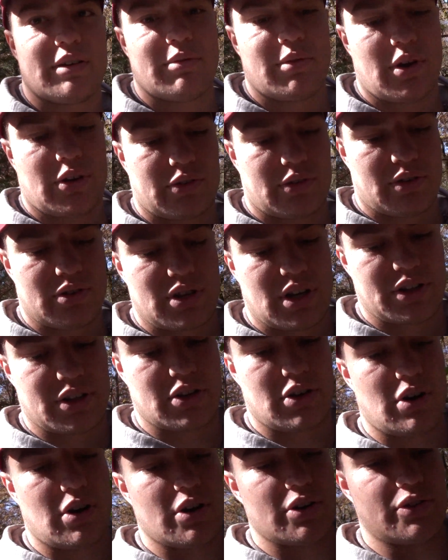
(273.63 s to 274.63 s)
We're also going to check the
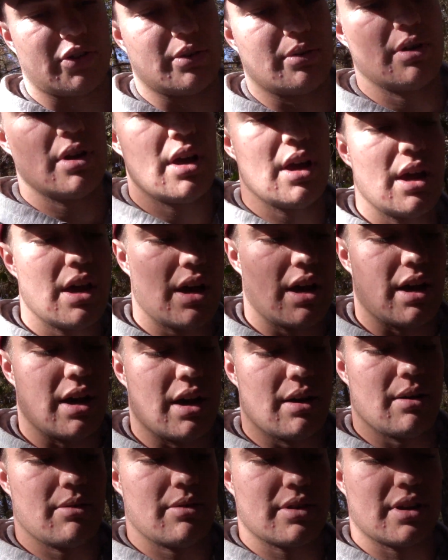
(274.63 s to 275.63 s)
cards and
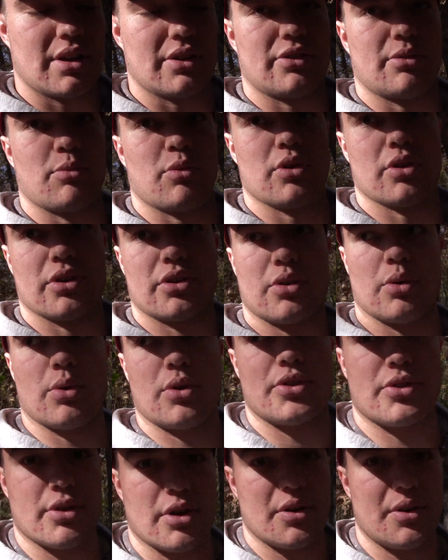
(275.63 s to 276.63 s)
get some more
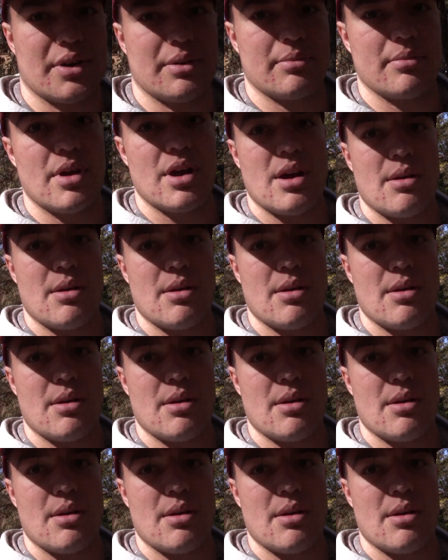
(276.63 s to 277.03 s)
corn throwing.